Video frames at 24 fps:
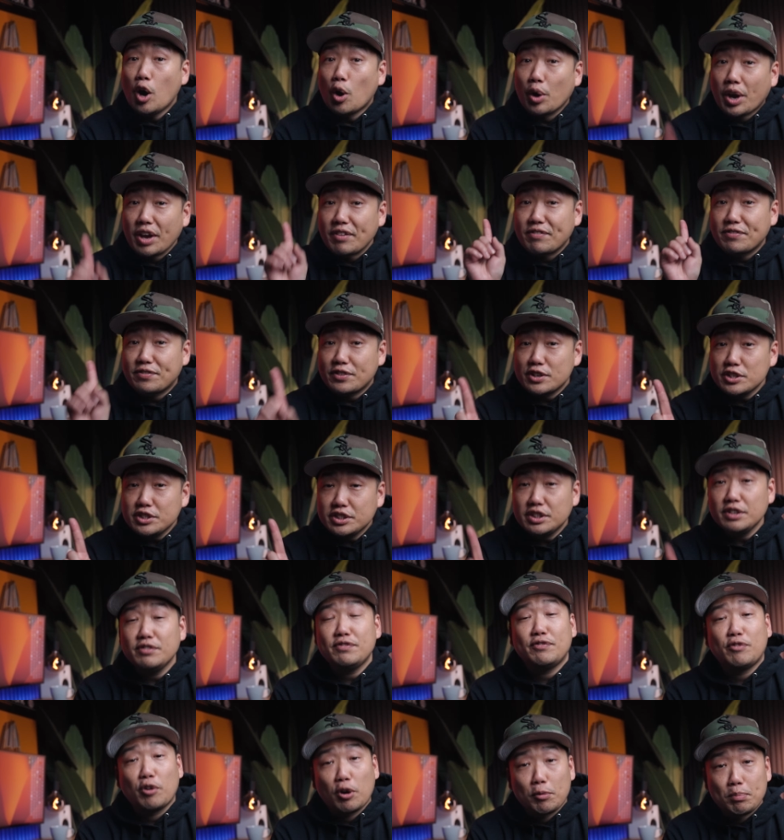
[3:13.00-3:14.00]
Okay, first
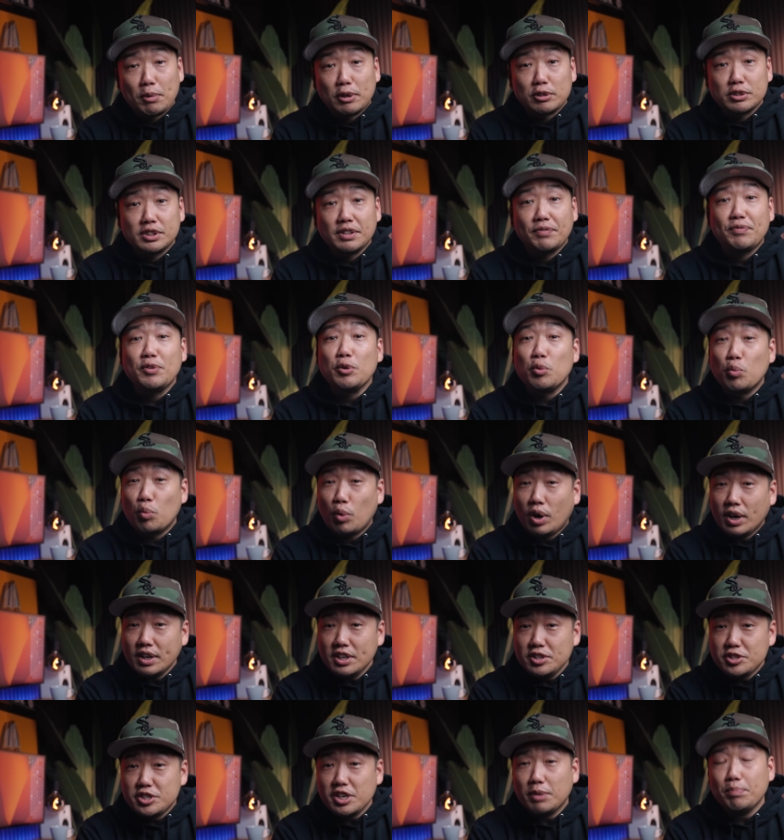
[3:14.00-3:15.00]
and foremost, if you
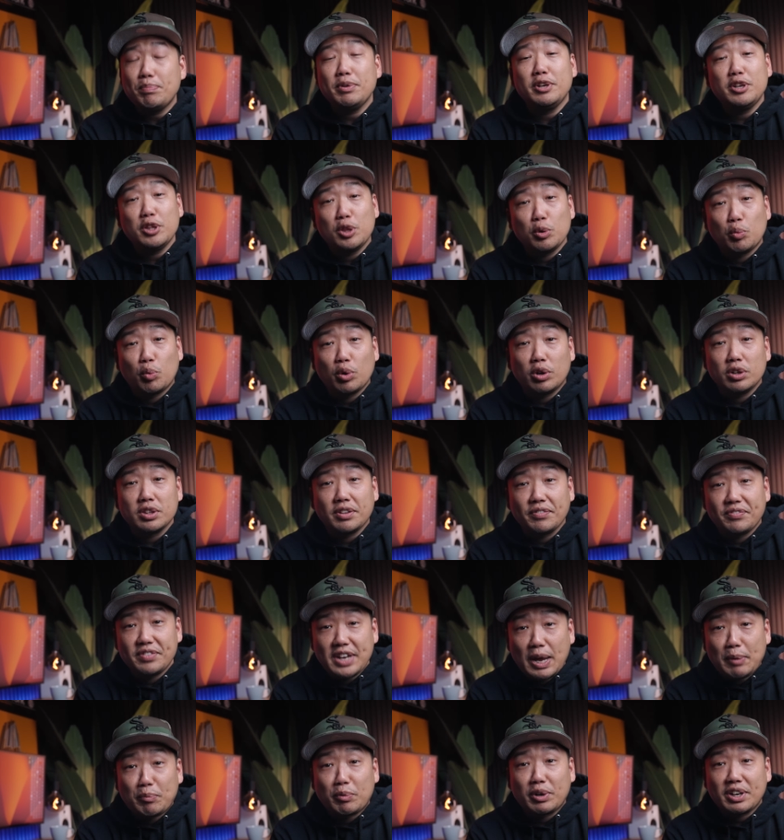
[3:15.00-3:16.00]
want to jump into the world of
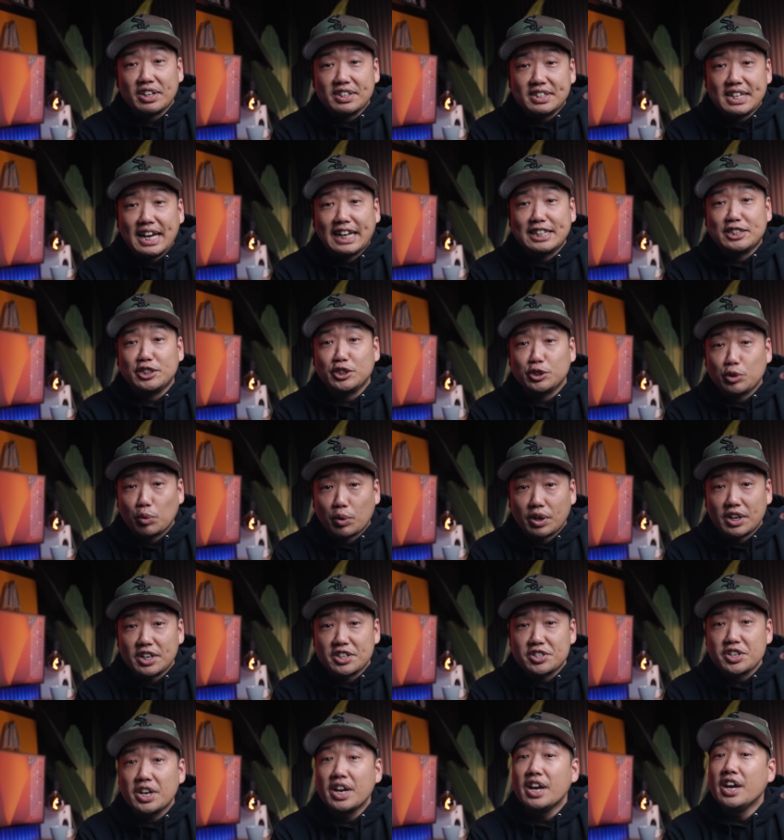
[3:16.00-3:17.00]
network attached
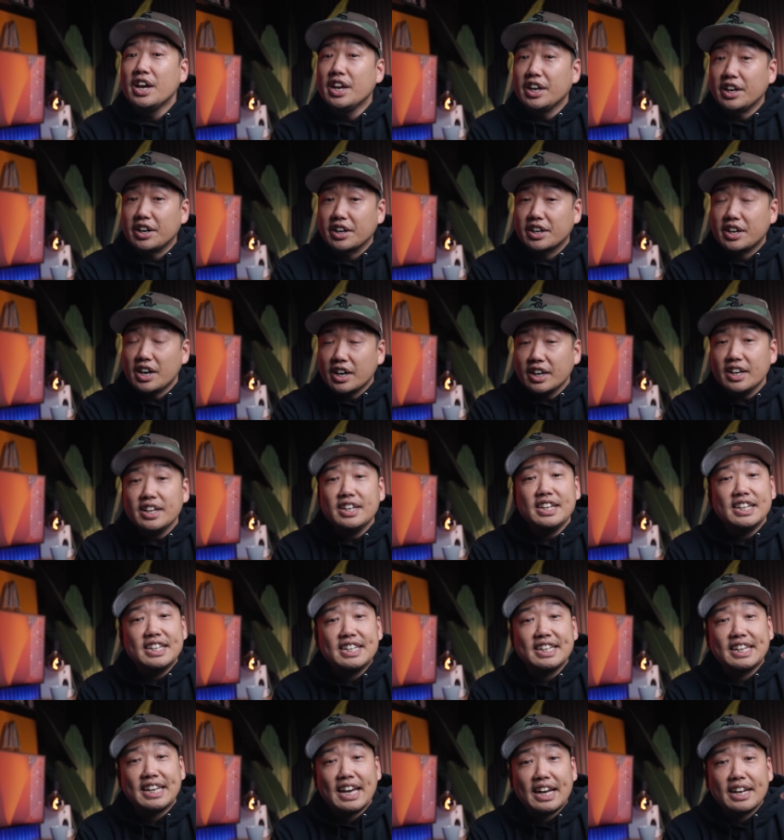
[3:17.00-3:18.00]
storage, you're gonna need
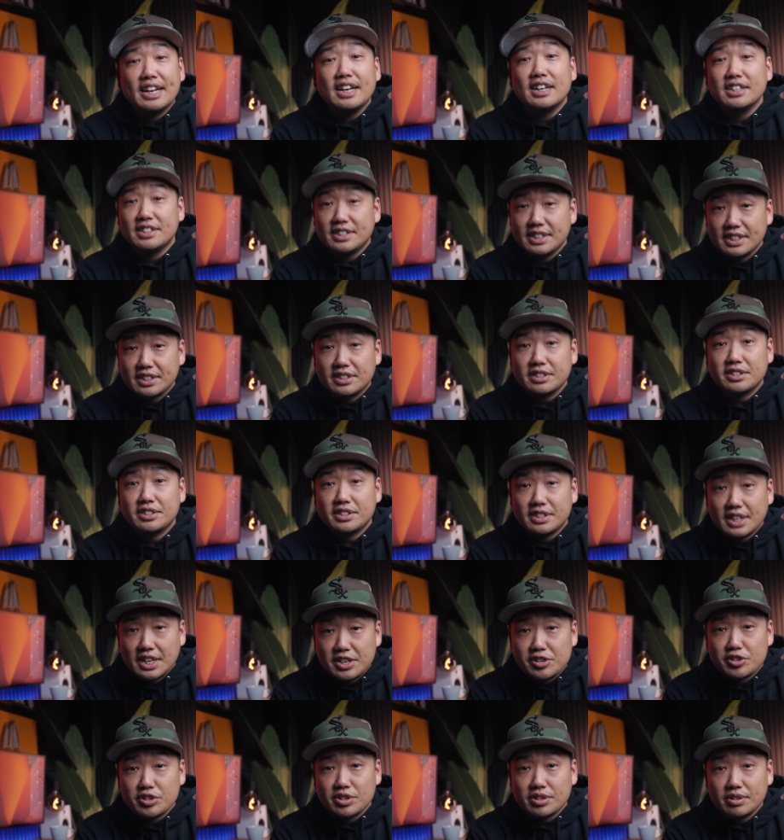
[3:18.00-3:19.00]
to get a disk
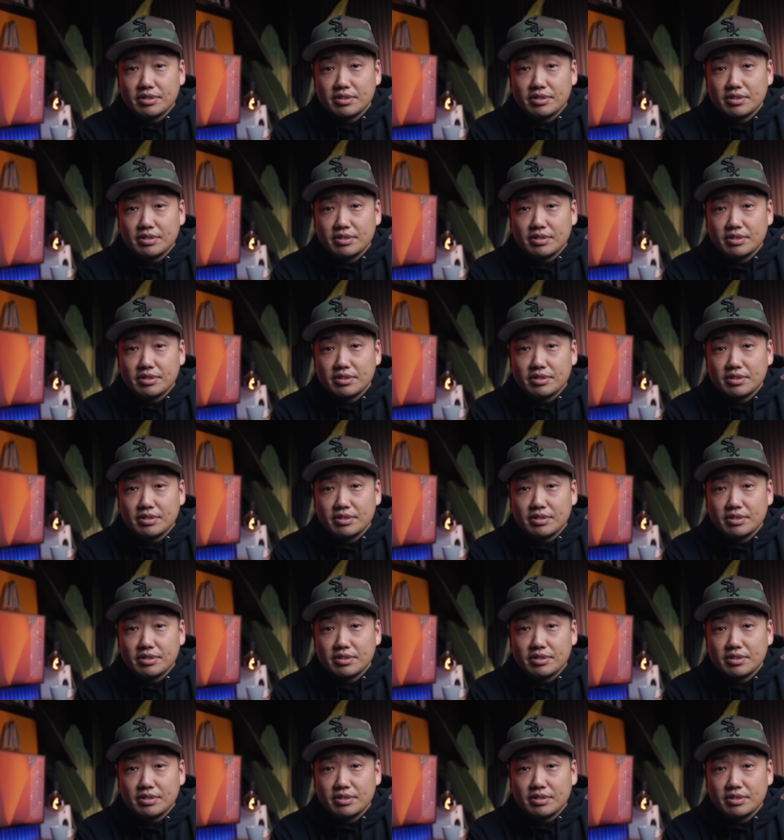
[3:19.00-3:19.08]
station.